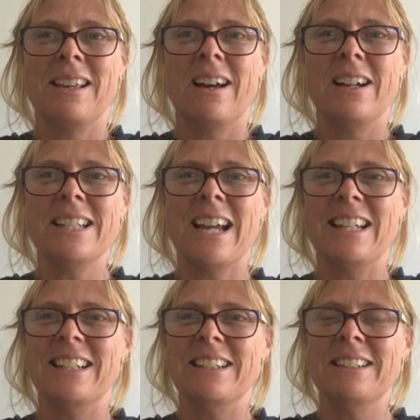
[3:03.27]
Hi
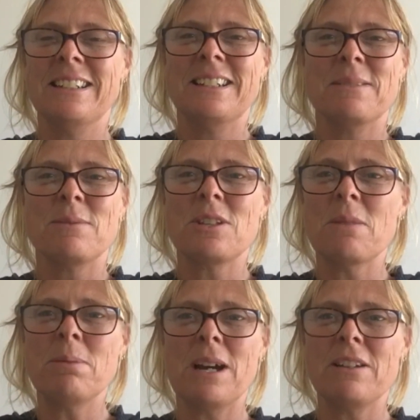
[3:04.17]
Kaitlin, I'm so
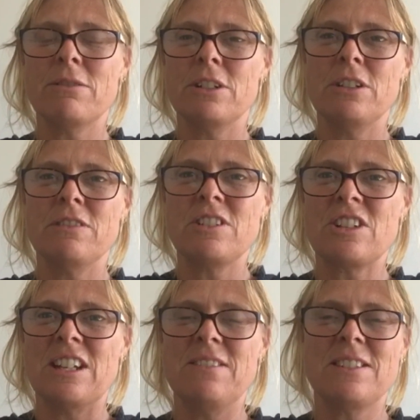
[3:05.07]
proud of what you've
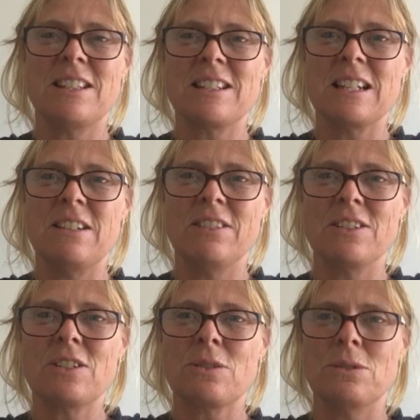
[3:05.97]
achieved since
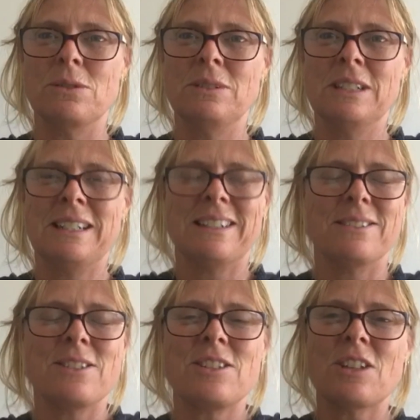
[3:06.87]
leaving school. It
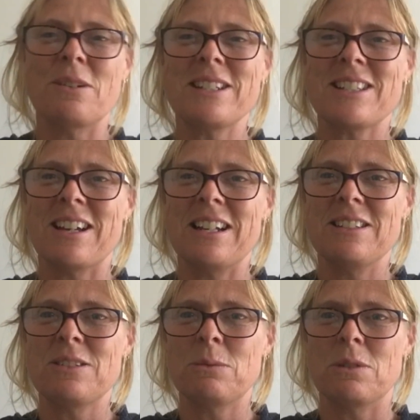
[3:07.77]
was so
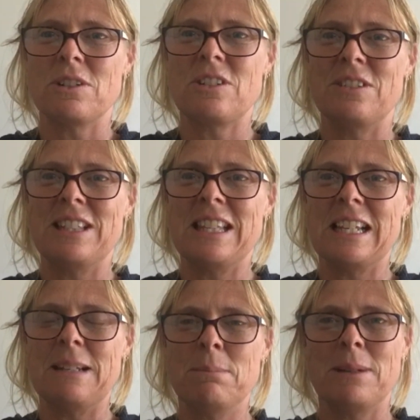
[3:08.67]
exciting to watch you in the
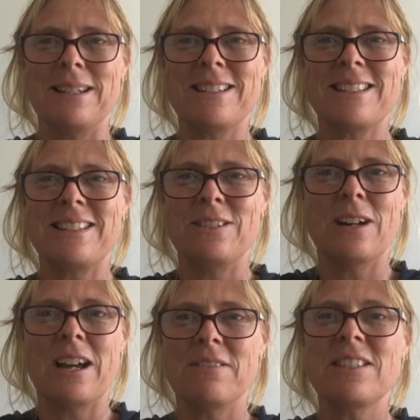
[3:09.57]
Olympics. You
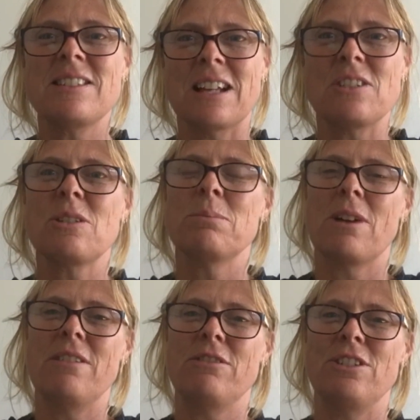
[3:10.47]
have such a
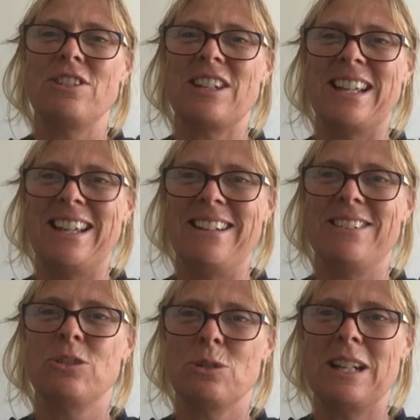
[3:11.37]
bright future ahead.
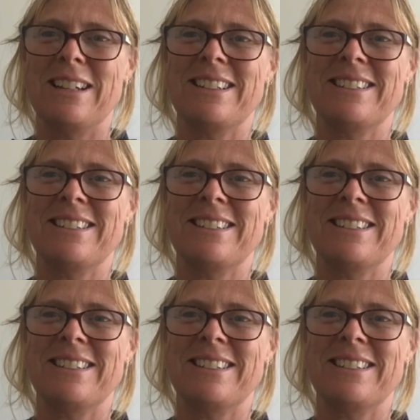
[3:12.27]
Good luck.